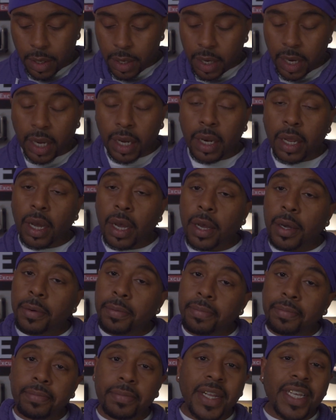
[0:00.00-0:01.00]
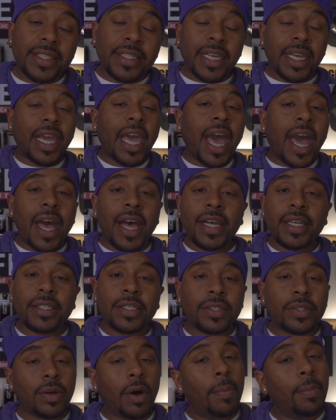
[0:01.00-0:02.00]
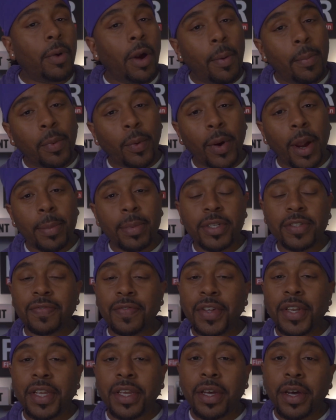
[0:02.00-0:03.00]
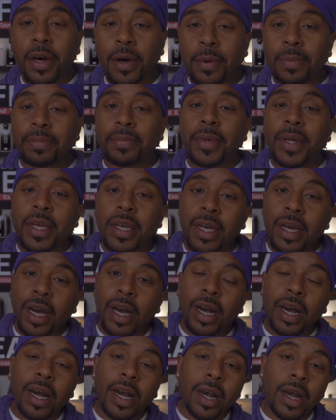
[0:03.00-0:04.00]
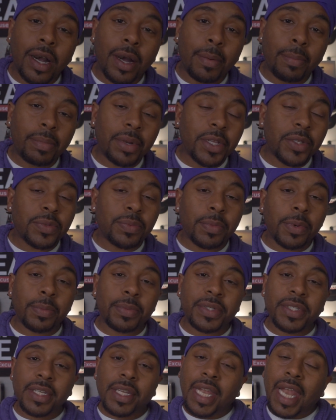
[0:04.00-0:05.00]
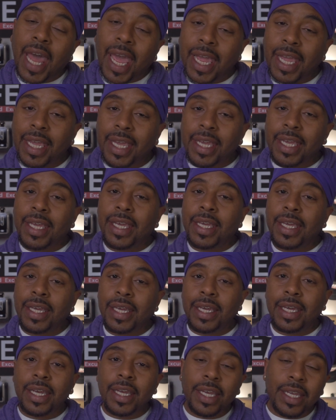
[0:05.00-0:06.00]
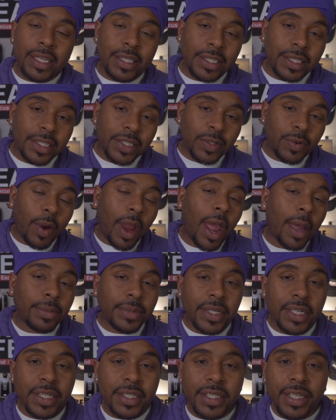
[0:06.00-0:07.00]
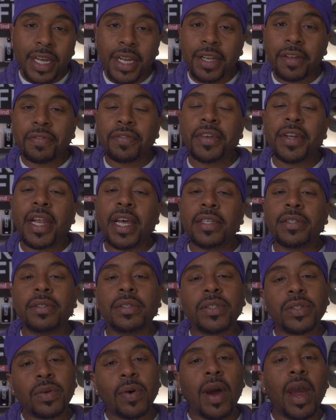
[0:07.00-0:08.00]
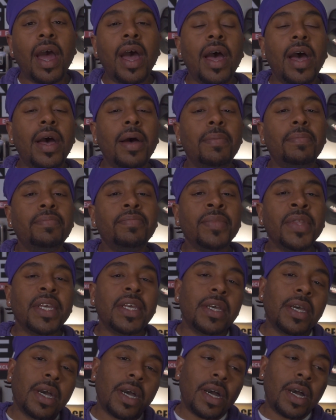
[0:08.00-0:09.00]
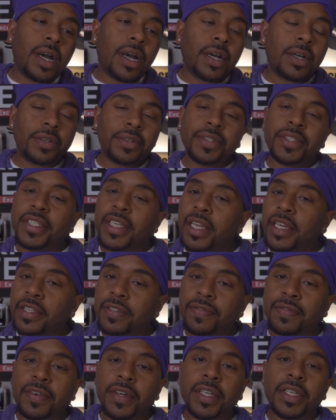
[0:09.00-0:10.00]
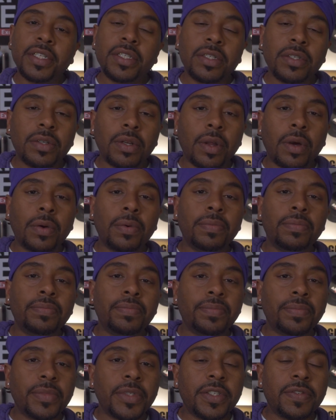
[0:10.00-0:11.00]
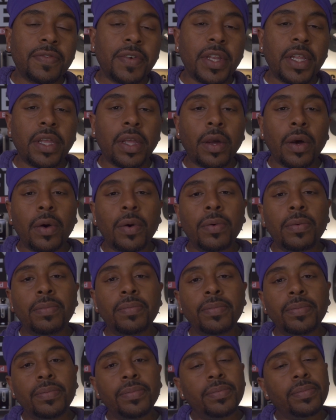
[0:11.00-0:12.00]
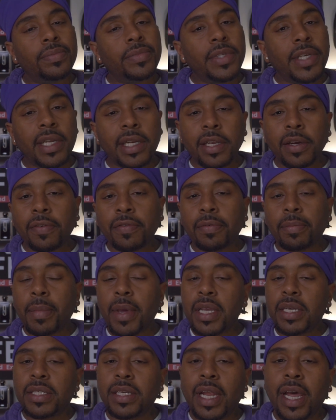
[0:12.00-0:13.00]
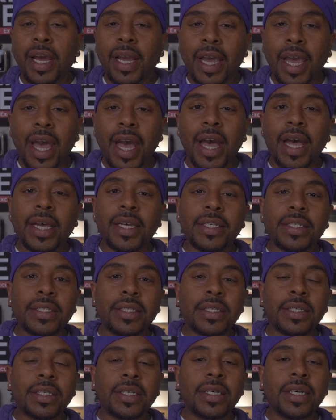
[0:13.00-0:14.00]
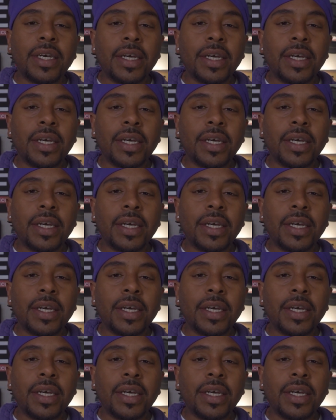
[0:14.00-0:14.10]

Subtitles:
And that's it, guys. So I'm gonna wrap this video up. Please remember to like, subscribe to the channel if you're not subscribed. Share this footage, you know, this video, get the information out, guys, to